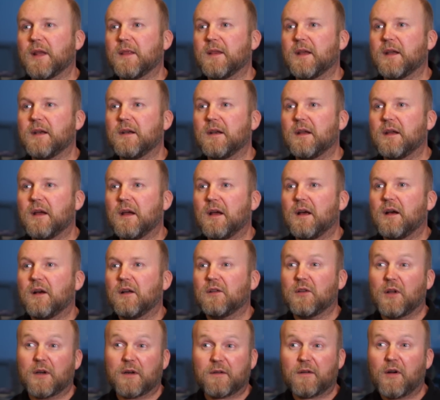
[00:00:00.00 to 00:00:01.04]
And then a
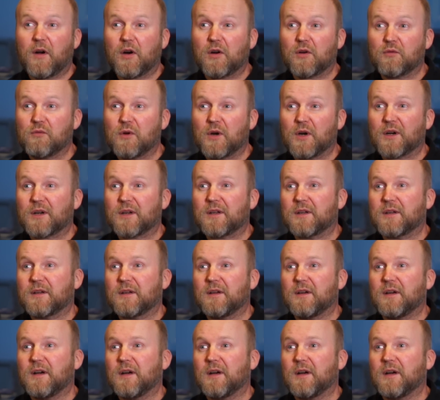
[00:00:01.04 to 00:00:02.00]
lot of hard work,